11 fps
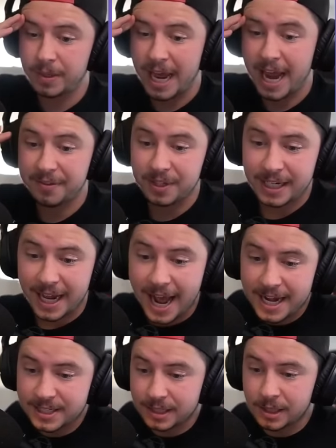Anthony
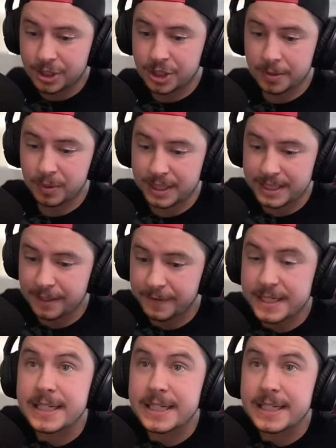has to clutch up with the defense